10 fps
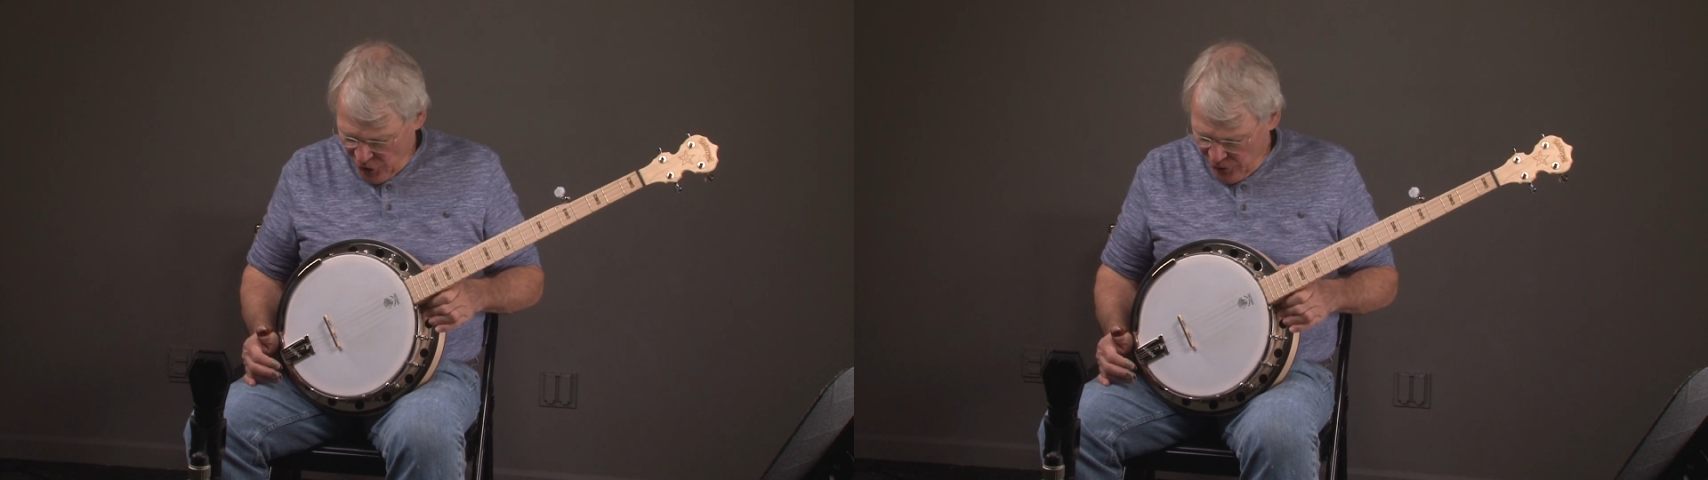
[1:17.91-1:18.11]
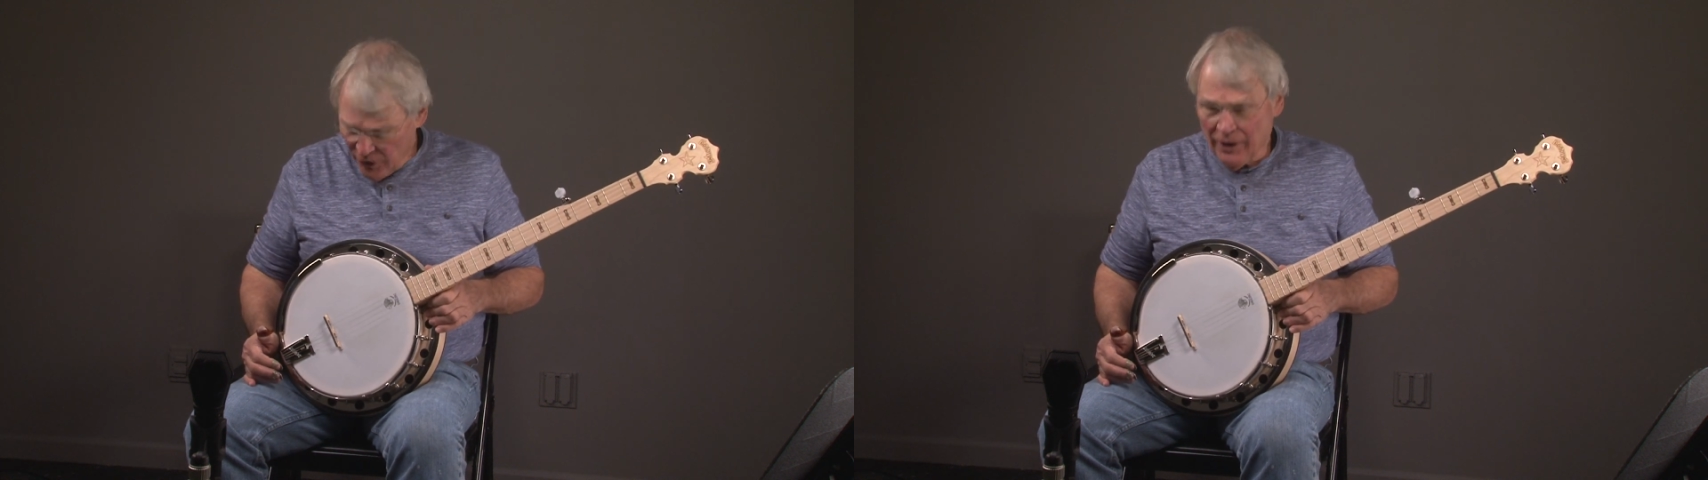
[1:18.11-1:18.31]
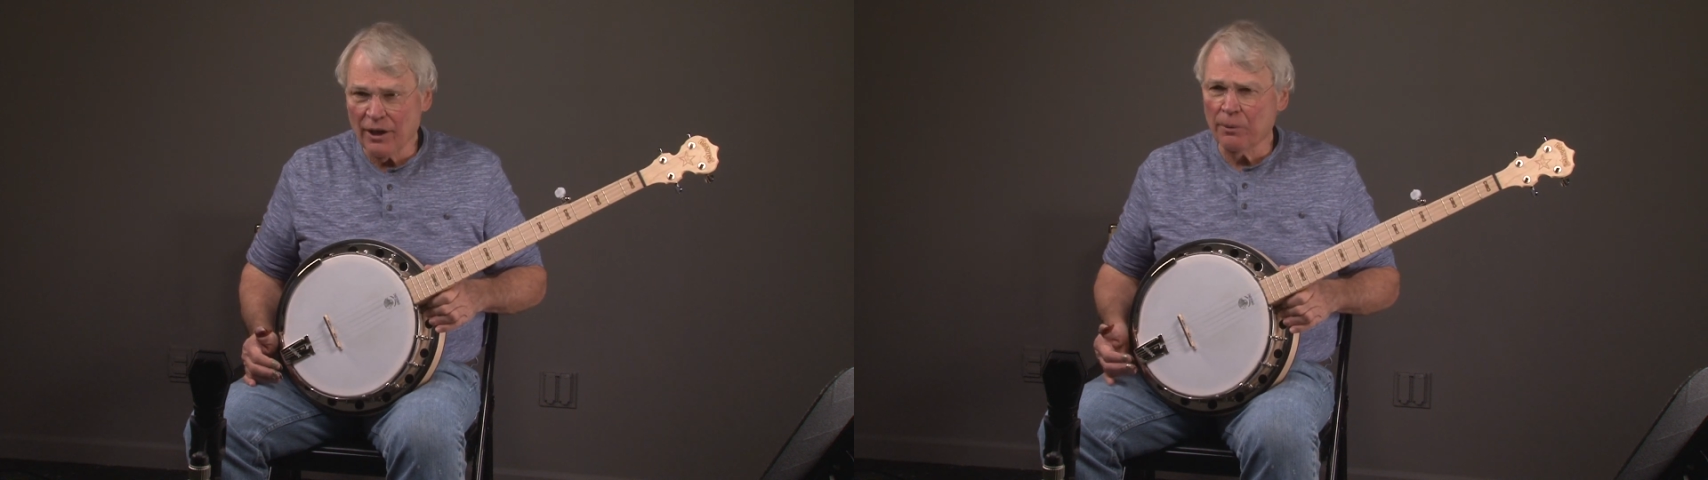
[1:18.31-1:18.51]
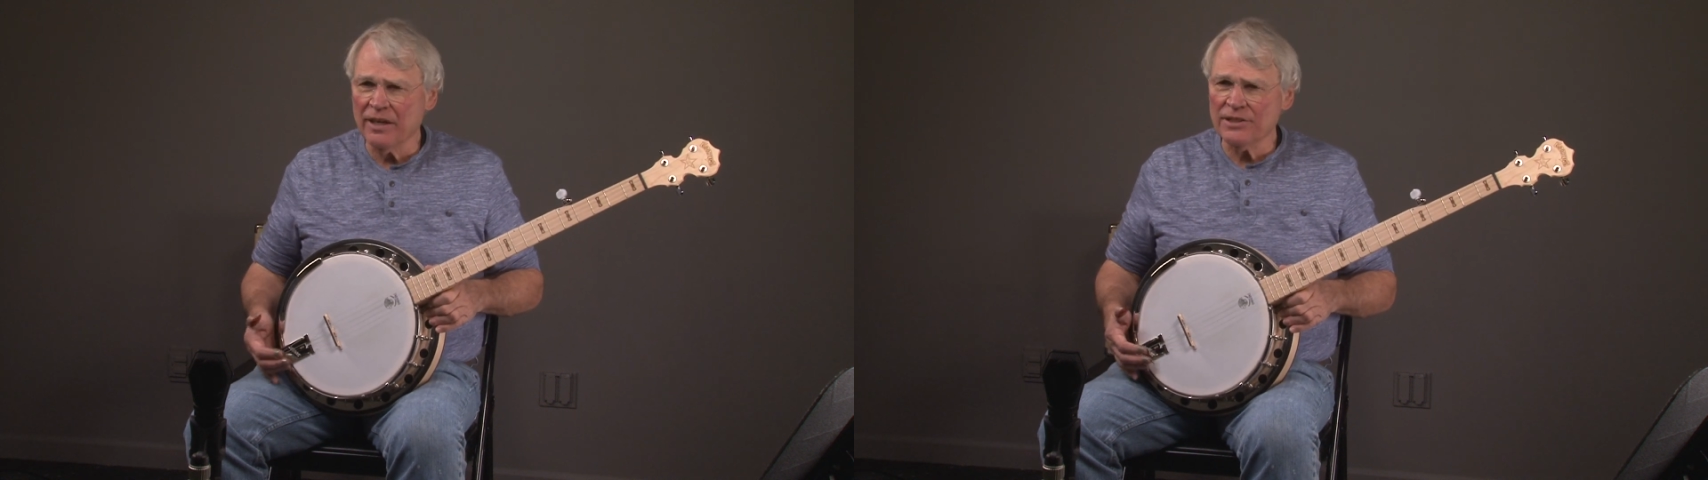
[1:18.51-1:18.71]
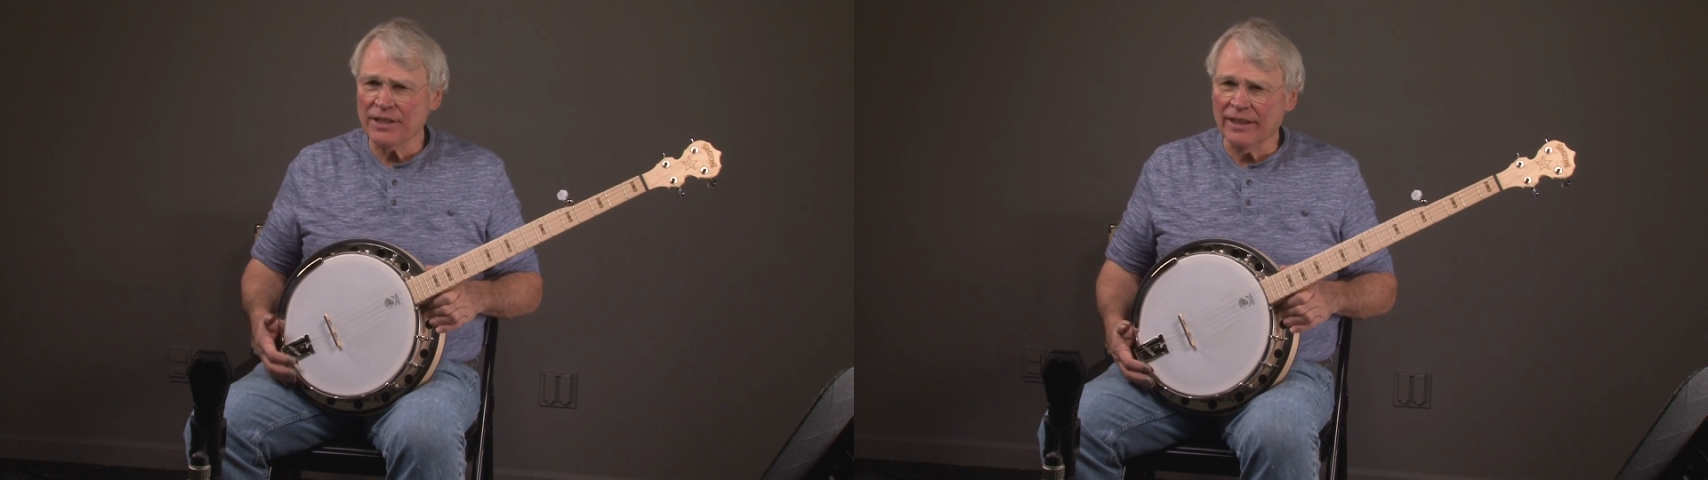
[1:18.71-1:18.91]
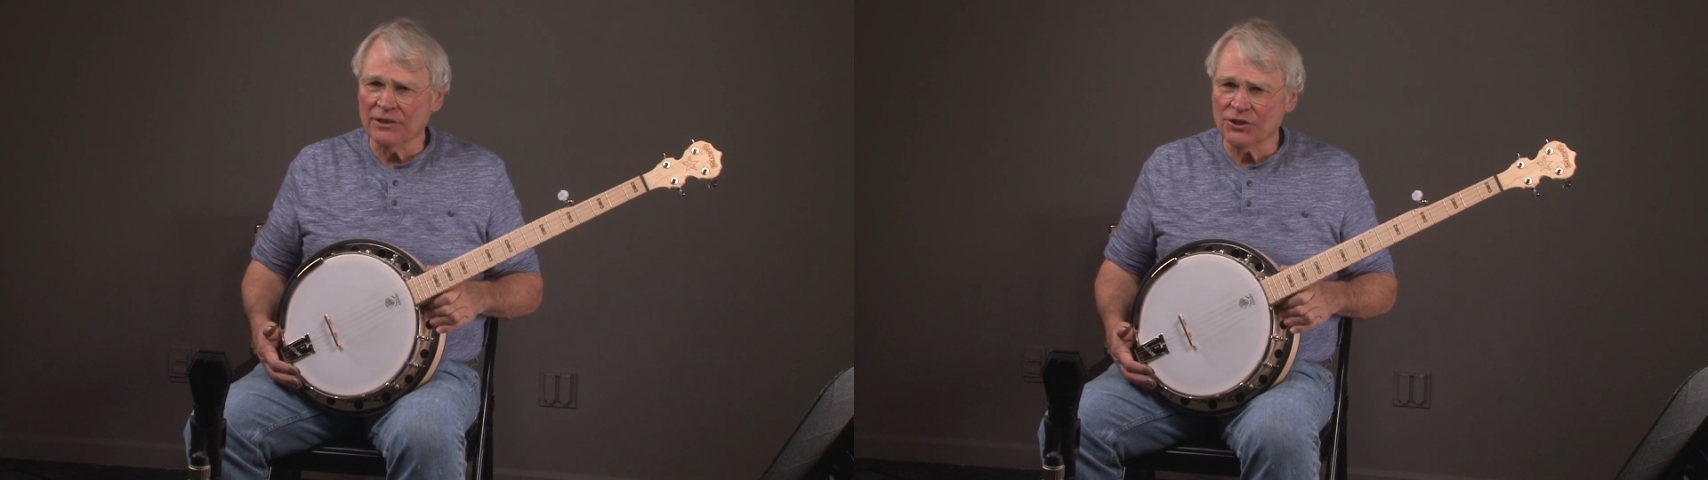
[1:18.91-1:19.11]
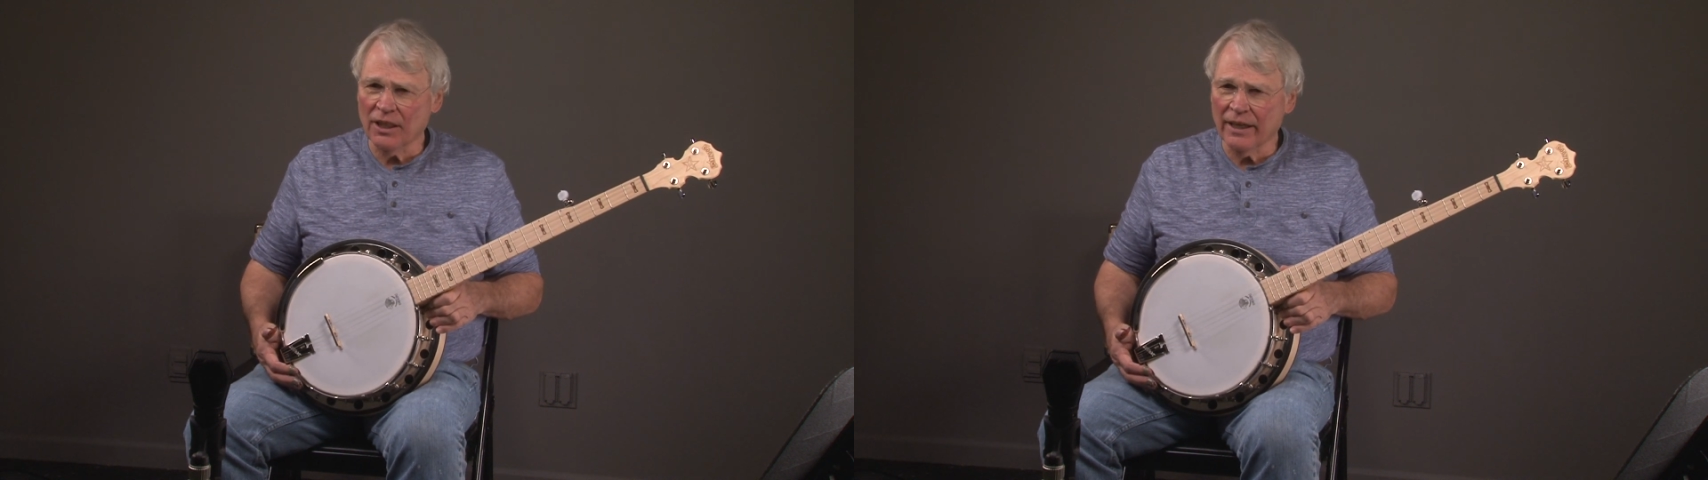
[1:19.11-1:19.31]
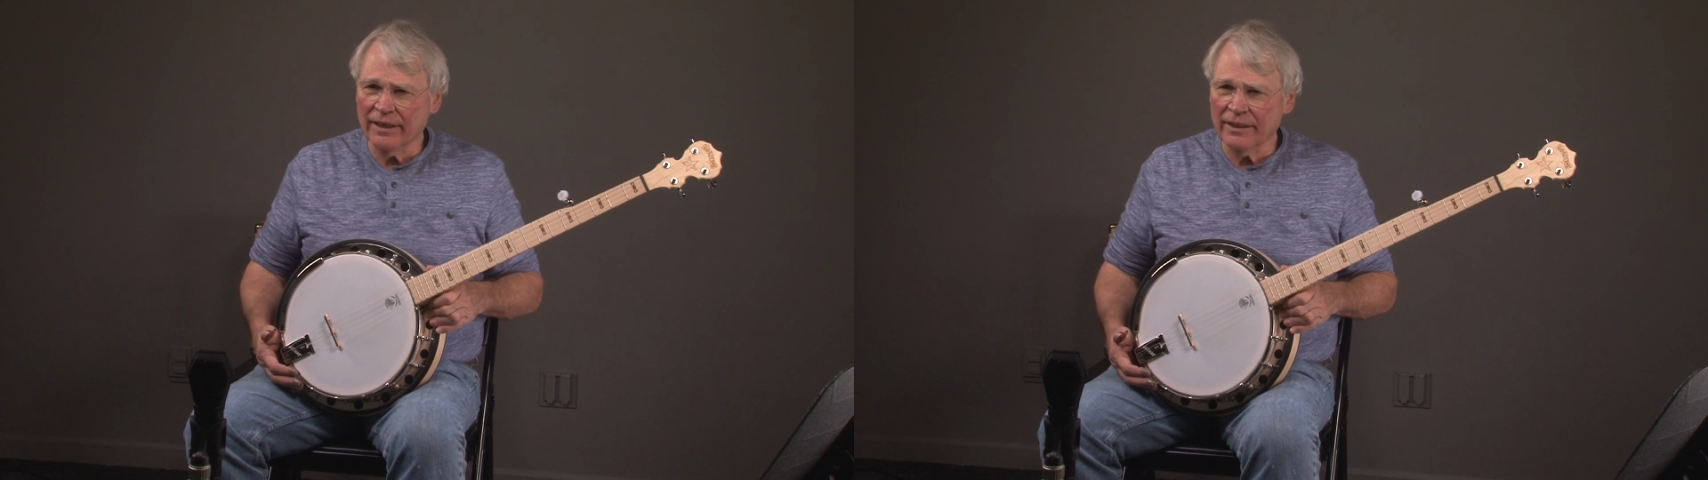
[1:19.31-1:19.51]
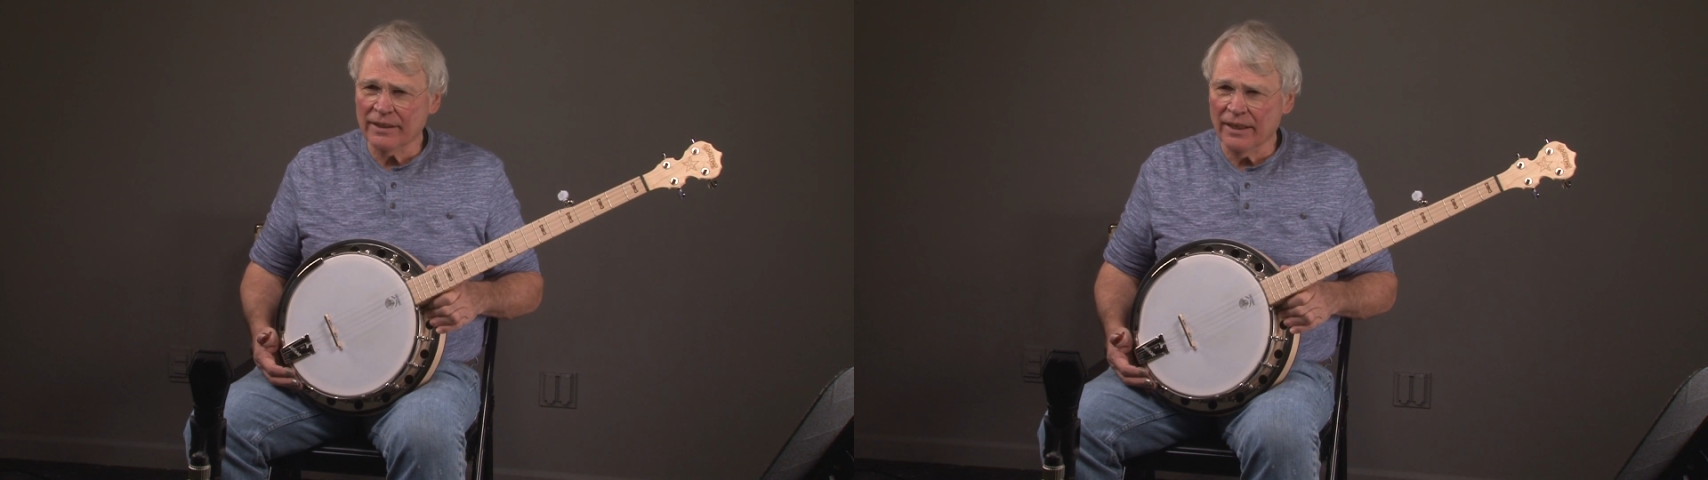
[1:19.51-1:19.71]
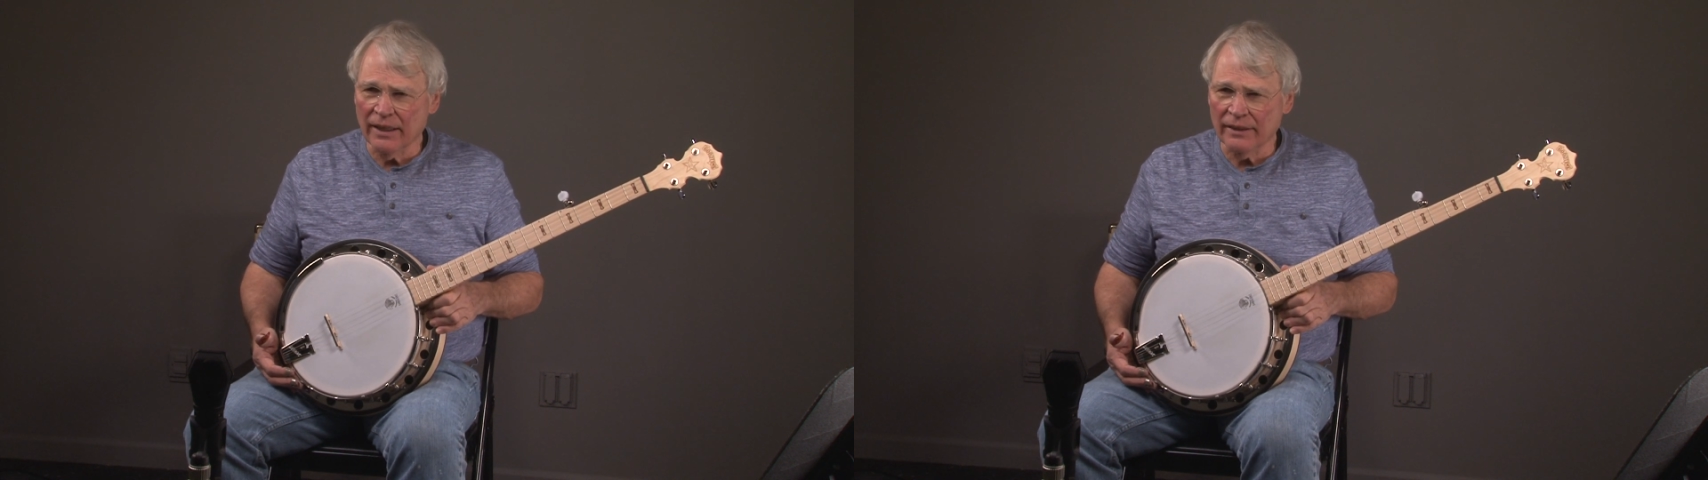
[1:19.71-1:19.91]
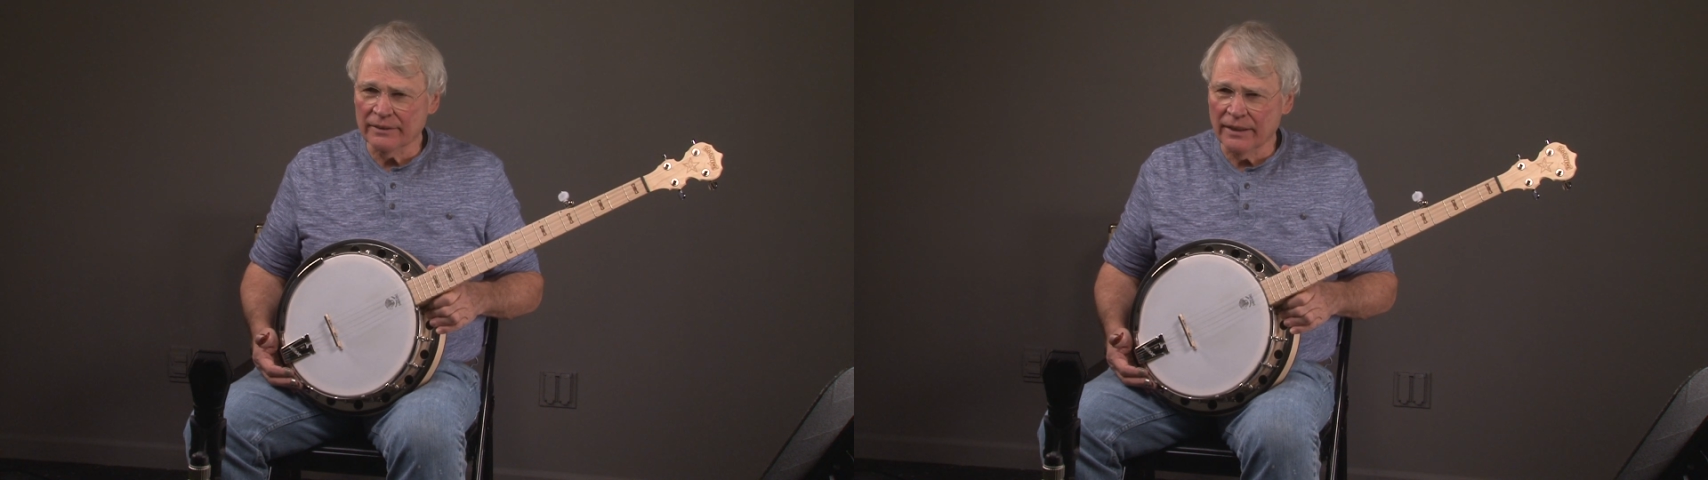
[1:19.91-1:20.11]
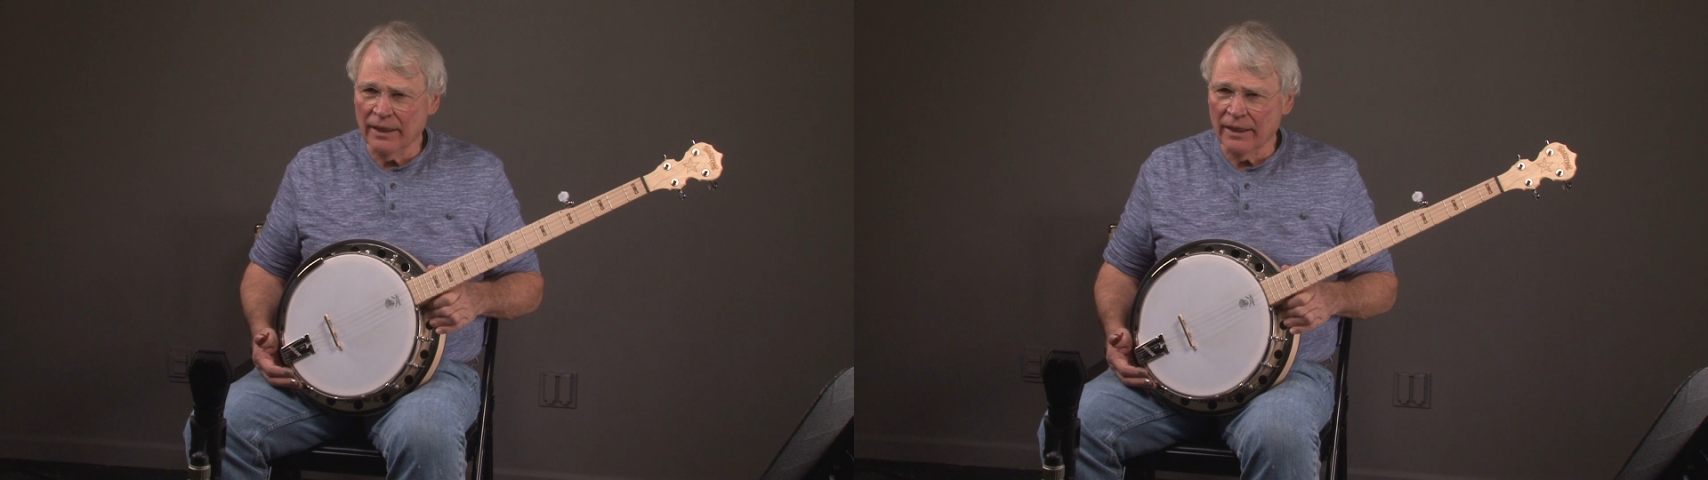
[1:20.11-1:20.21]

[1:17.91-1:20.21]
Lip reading: You can hear what it sounds like, and